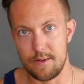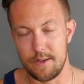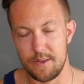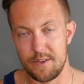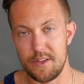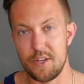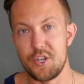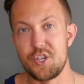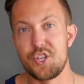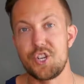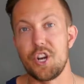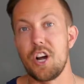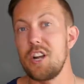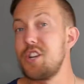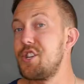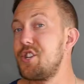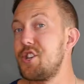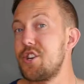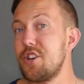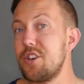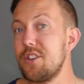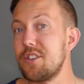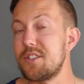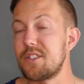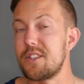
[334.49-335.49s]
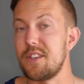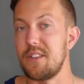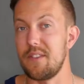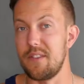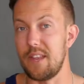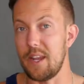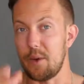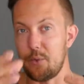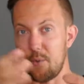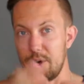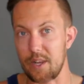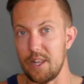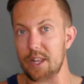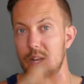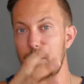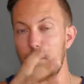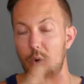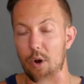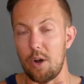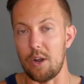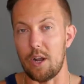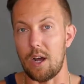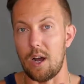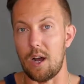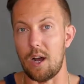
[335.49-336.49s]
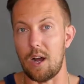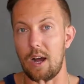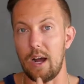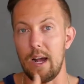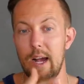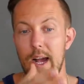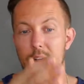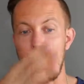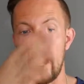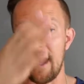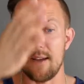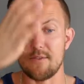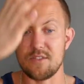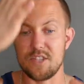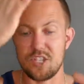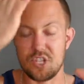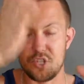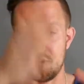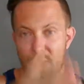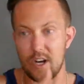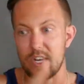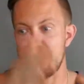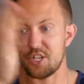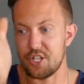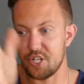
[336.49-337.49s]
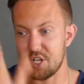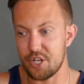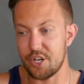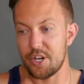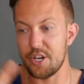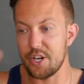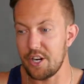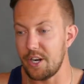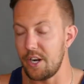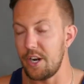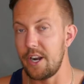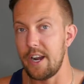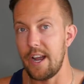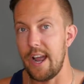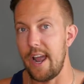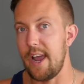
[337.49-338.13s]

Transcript: The judges, they really wanna have structure